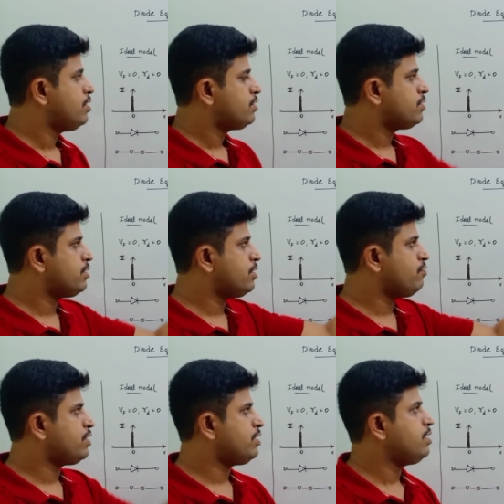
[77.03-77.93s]
third
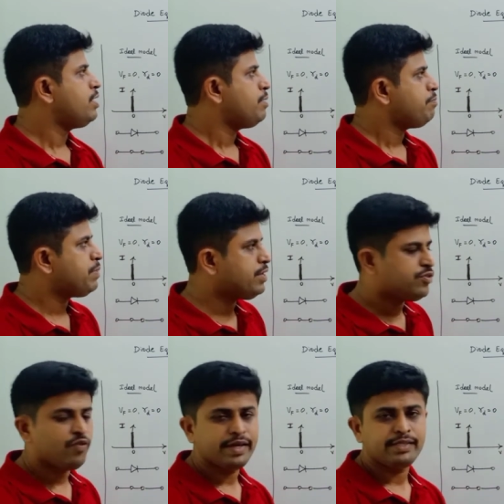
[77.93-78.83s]
one
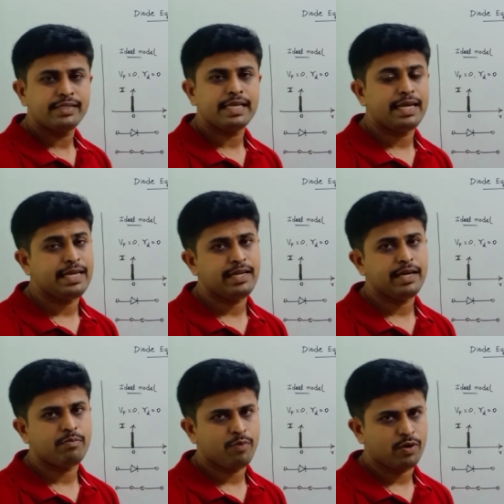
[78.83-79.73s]
piecewise
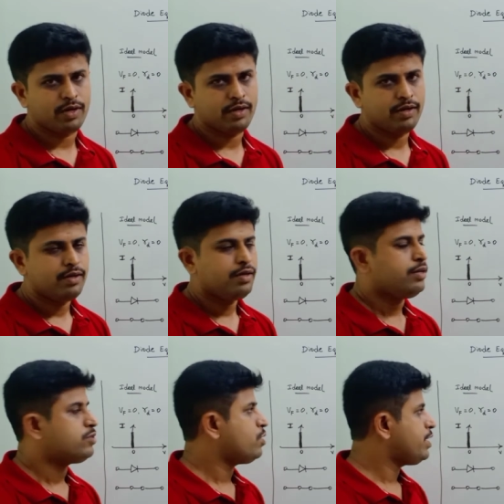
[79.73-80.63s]
linear model.
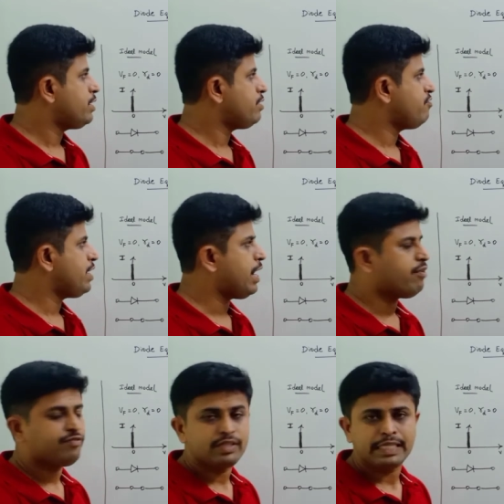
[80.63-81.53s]
So here we
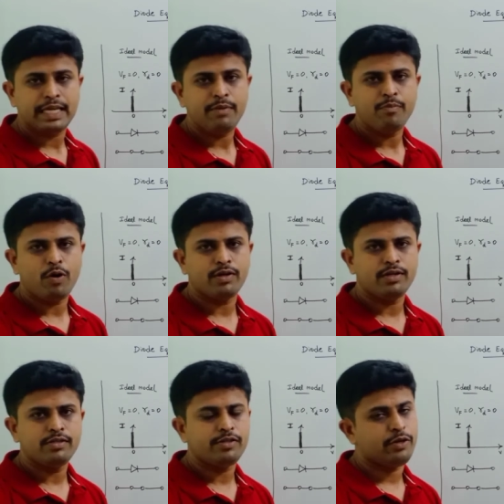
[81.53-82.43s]
have three
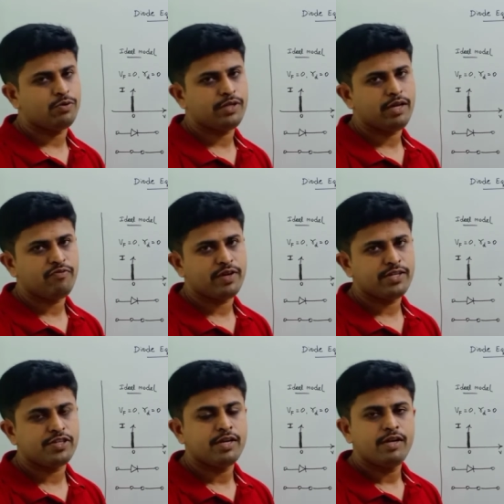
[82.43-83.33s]
models using
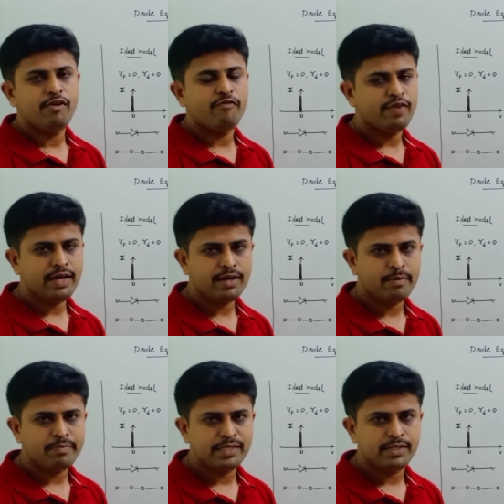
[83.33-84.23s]
which we are
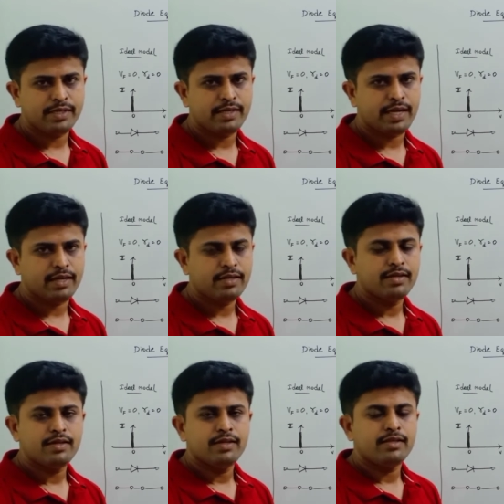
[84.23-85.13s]
representing
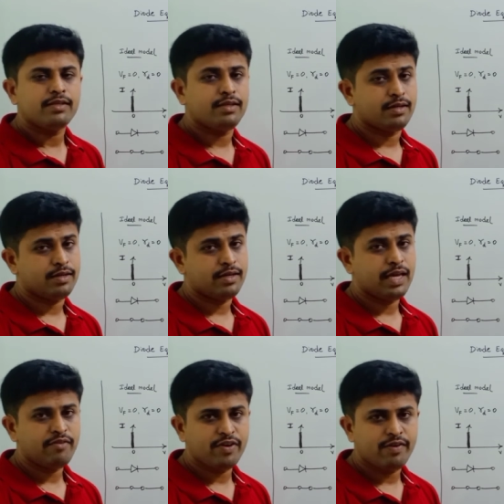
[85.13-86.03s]
the
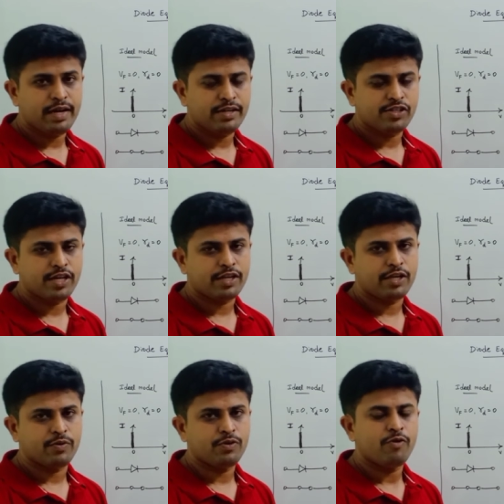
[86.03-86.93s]
equivalent
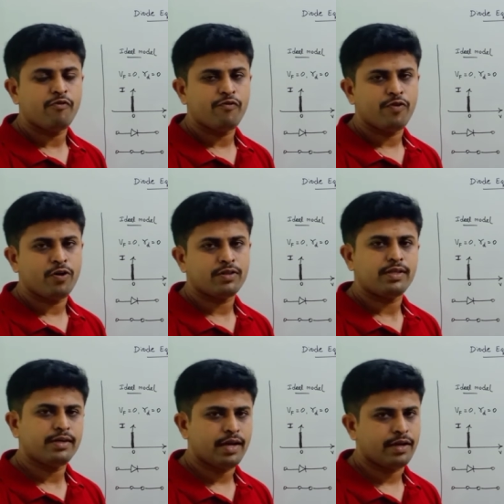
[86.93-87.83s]
circuit for
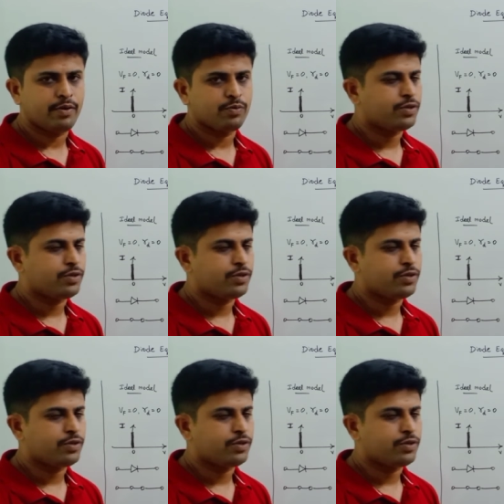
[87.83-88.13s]
the diode.